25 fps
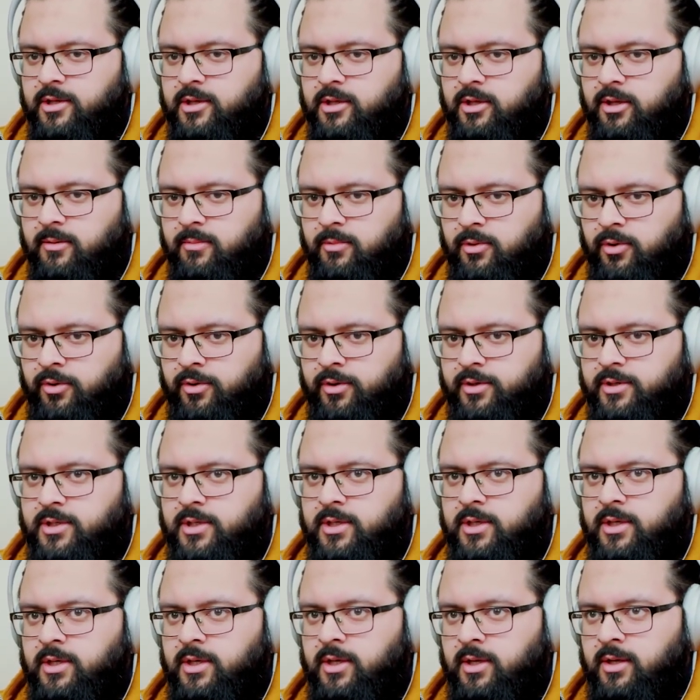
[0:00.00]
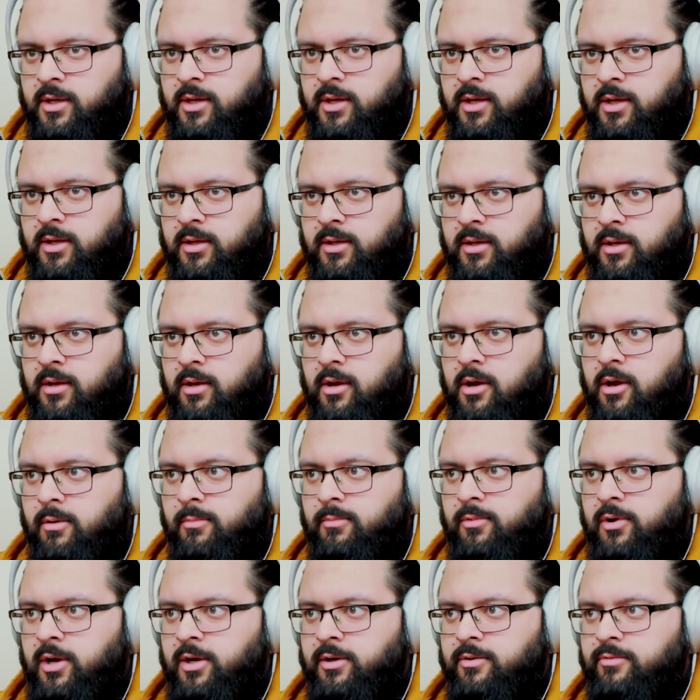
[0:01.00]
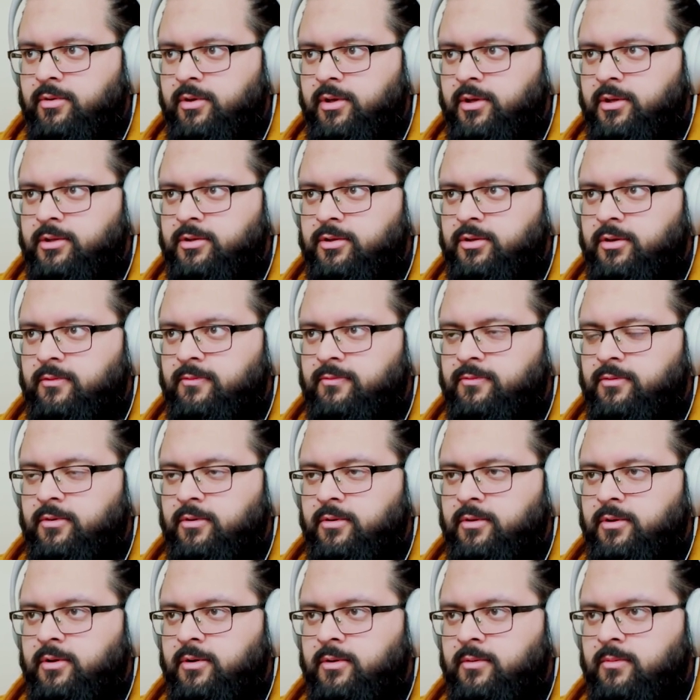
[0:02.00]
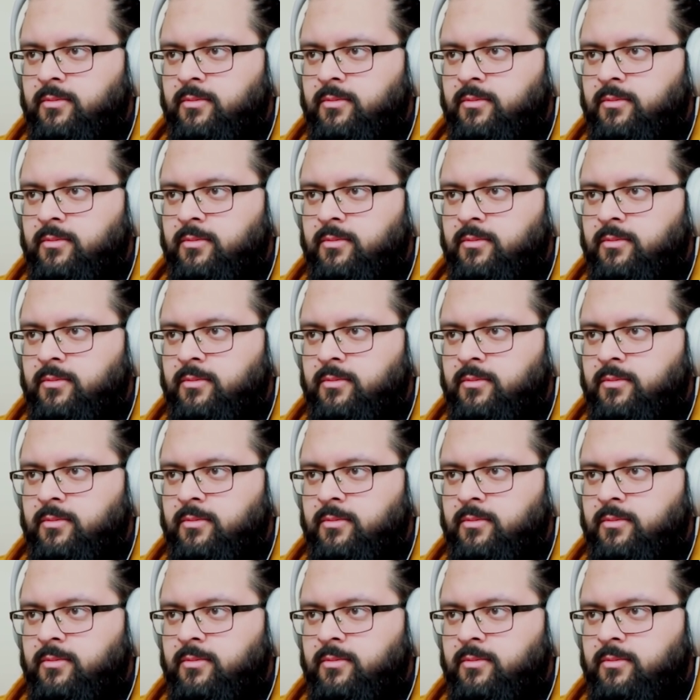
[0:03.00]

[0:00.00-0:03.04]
community and camaraderie and so forth,